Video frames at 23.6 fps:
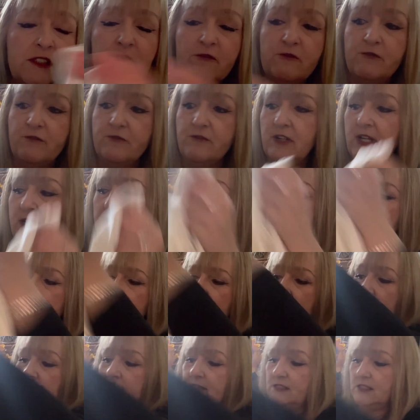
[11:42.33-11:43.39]
and Fred at
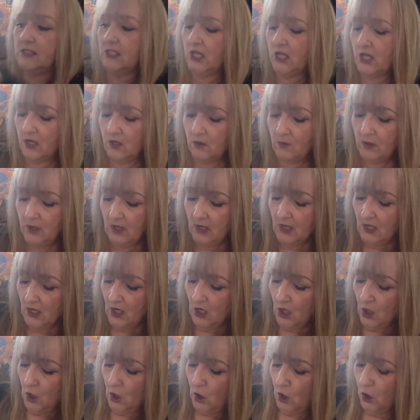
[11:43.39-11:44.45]
Tesco.
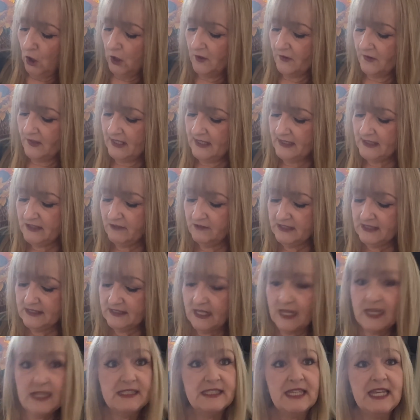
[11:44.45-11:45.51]
All of these are a
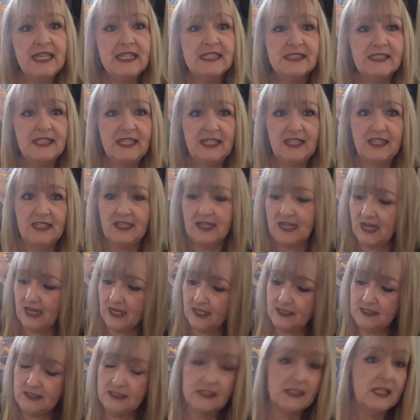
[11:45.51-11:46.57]
size 18,
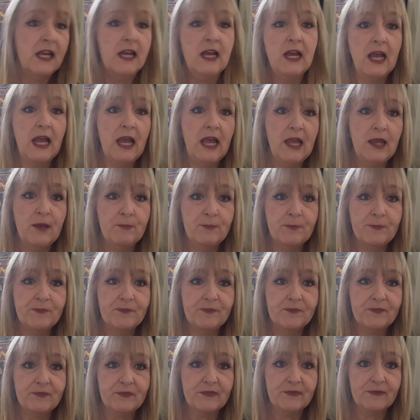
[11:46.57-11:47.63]
guys. Um,
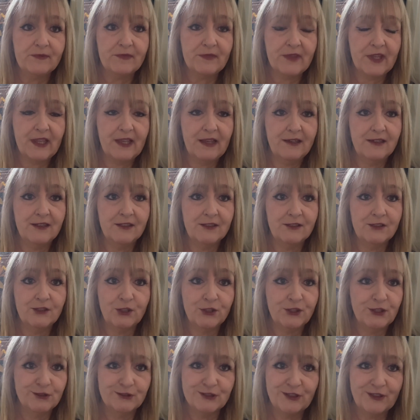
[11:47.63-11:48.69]

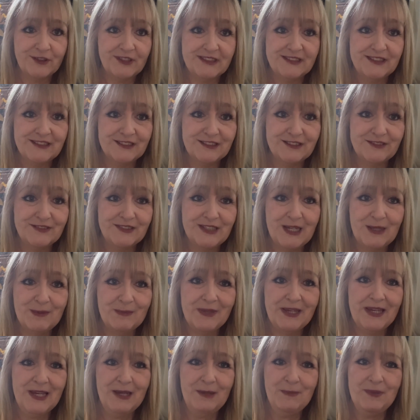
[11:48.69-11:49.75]
God knows how they still fit
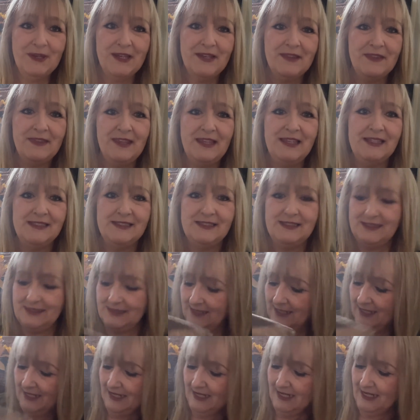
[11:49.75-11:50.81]
me, but this
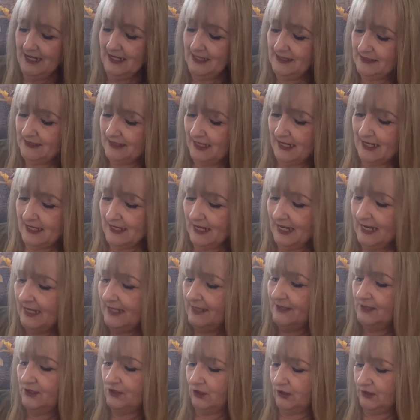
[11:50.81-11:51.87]
is an
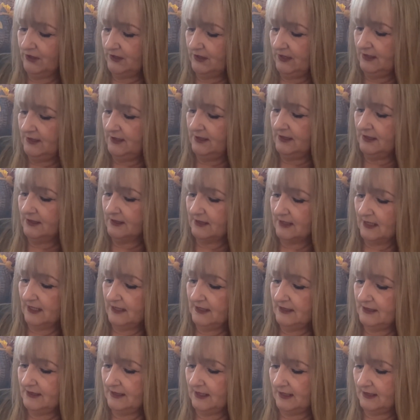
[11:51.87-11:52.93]
ASOS. This is a
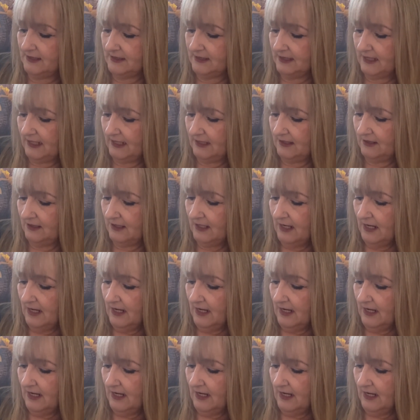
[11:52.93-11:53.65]
size 16.